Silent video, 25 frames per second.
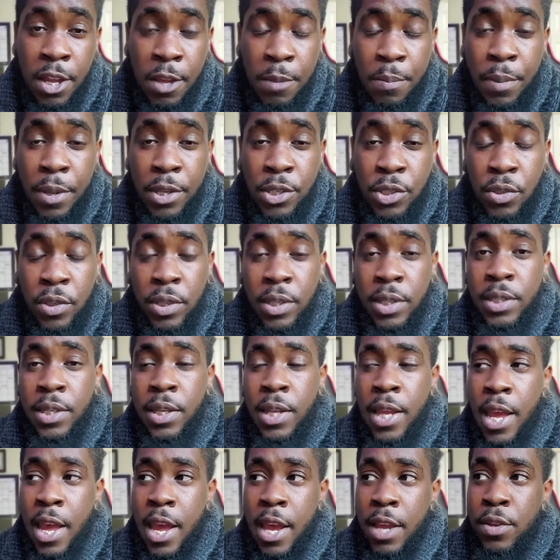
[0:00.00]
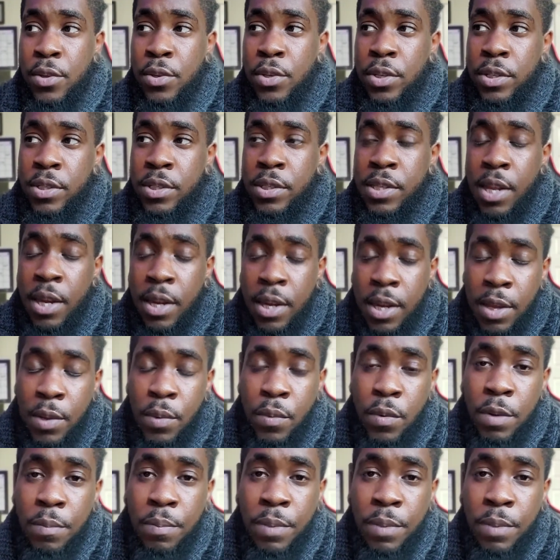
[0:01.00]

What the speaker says: but you can set it up where